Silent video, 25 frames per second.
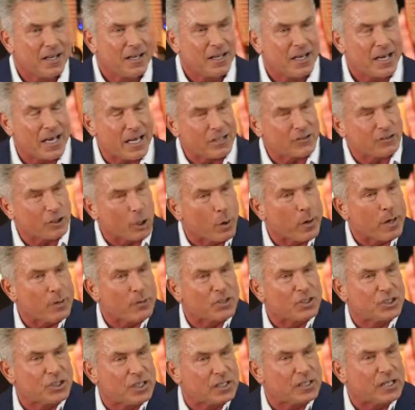and so he
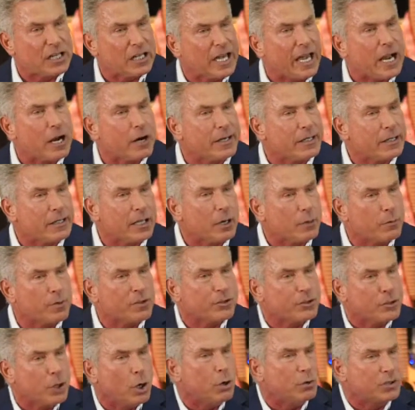was declaring there
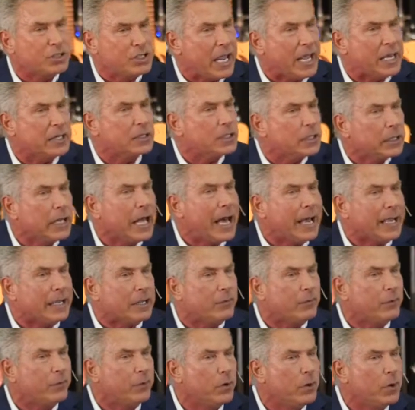was no tent
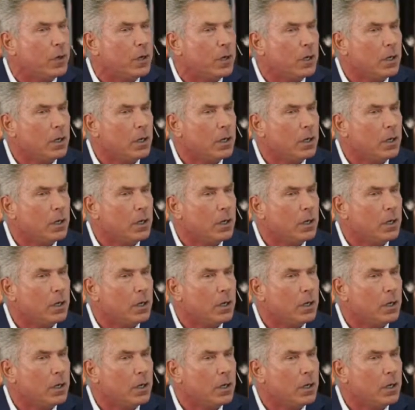life.